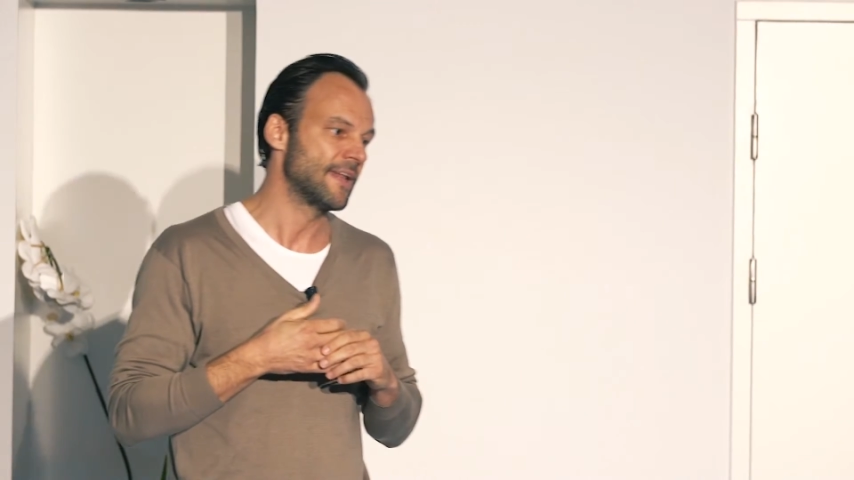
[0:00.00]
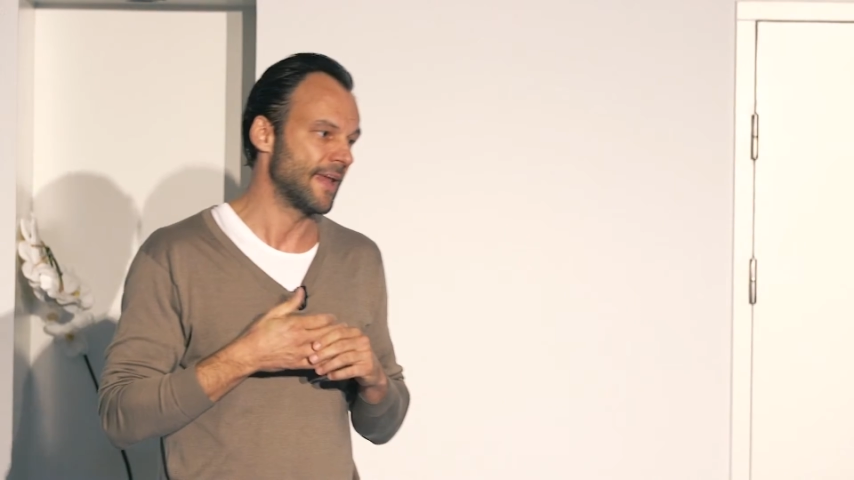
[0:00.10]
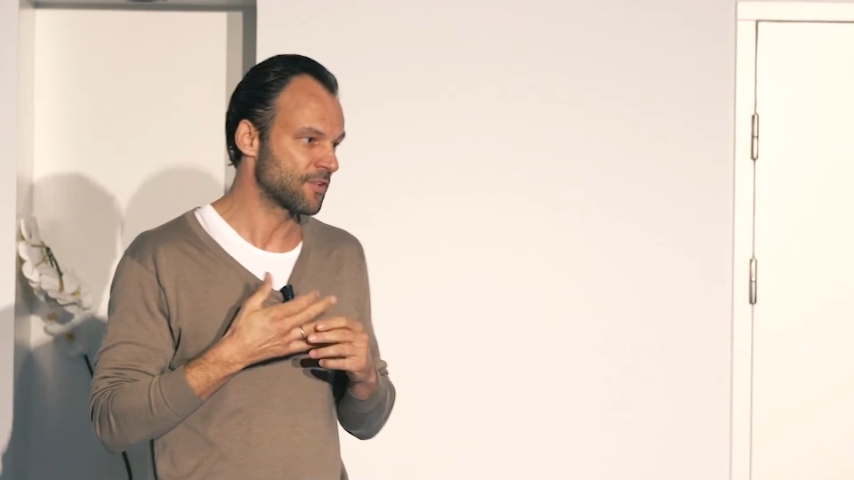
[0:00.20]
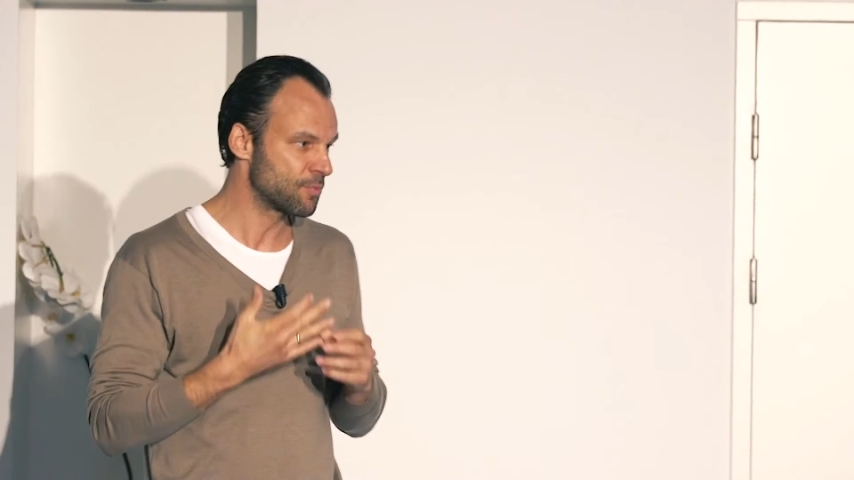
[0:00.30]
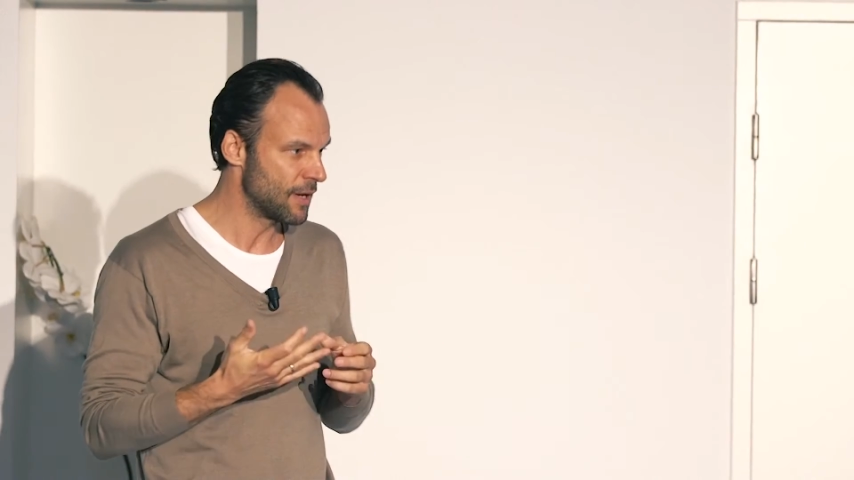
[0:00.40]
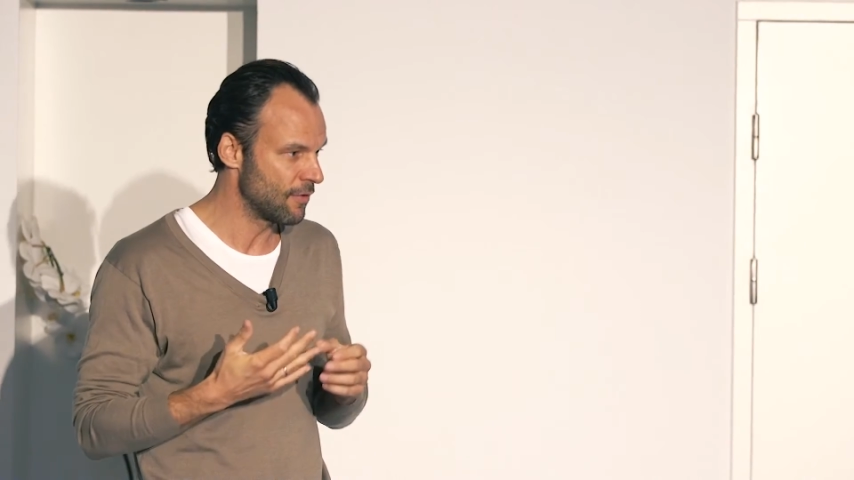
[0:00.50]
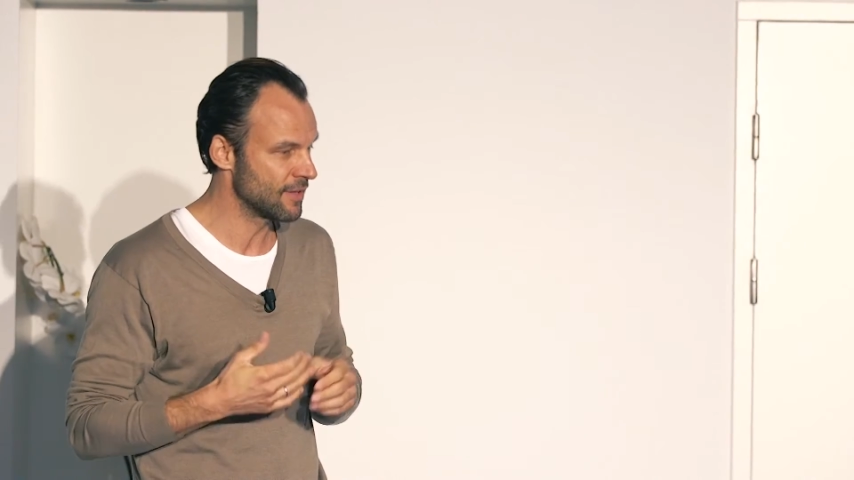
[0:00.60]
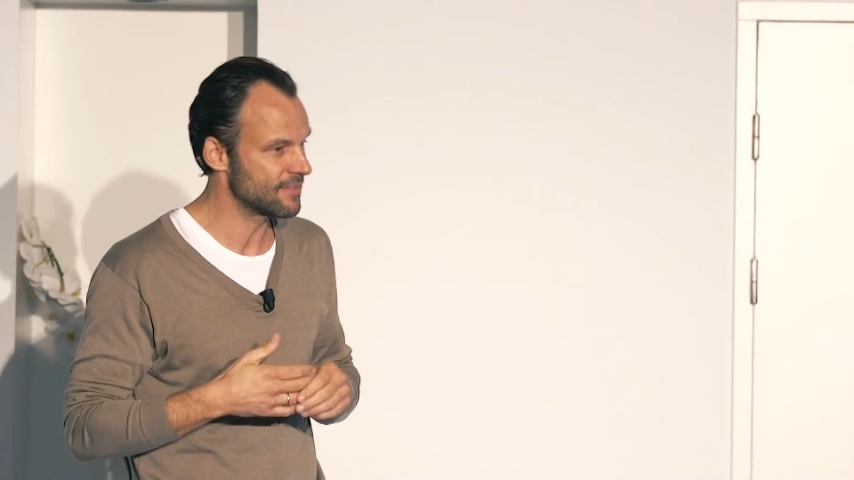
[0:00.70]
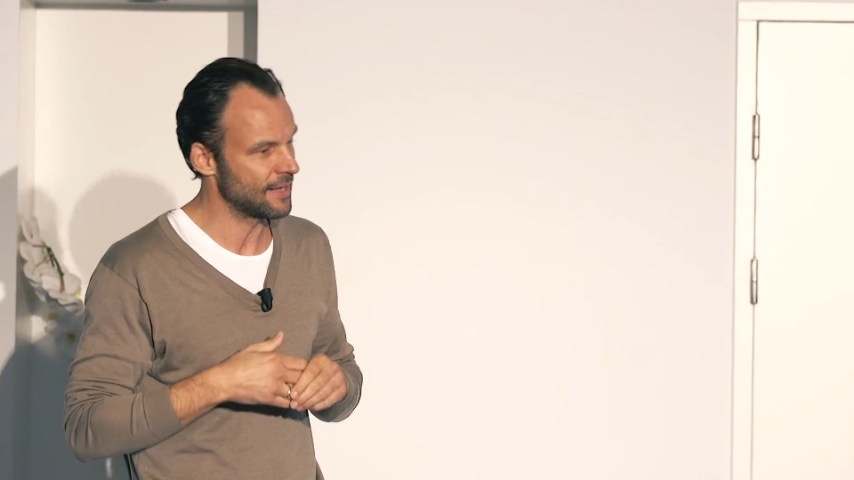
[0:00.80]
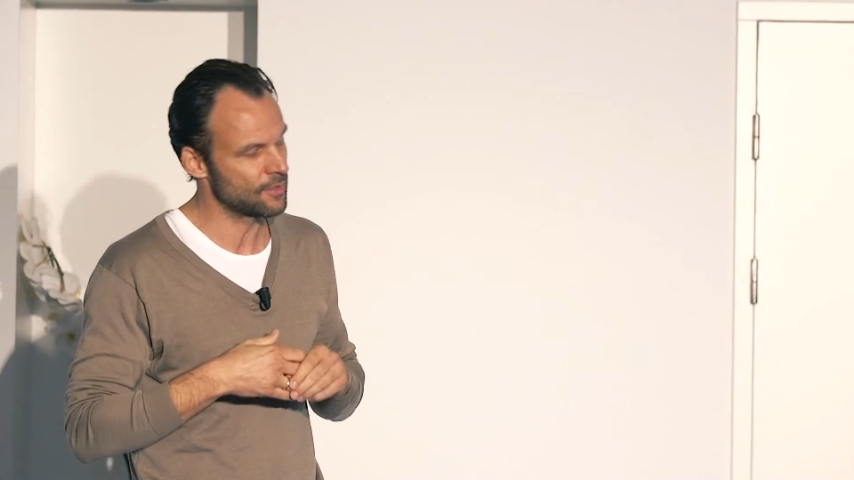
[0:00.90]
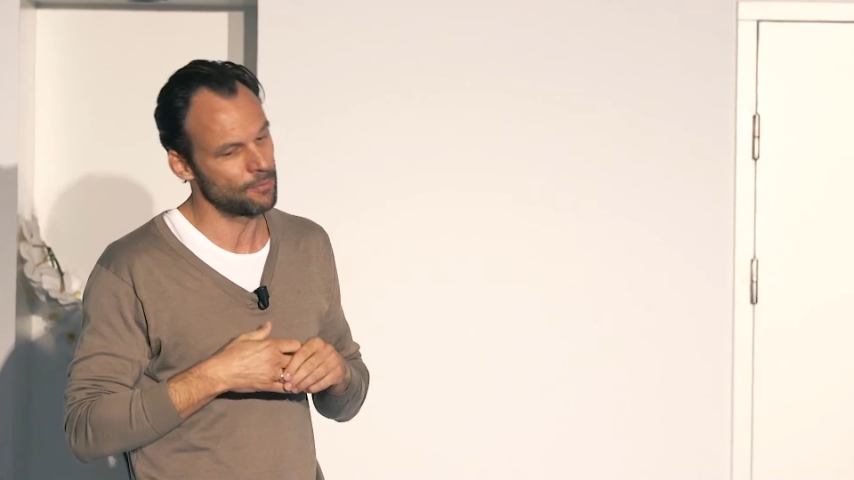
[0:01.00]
the experience and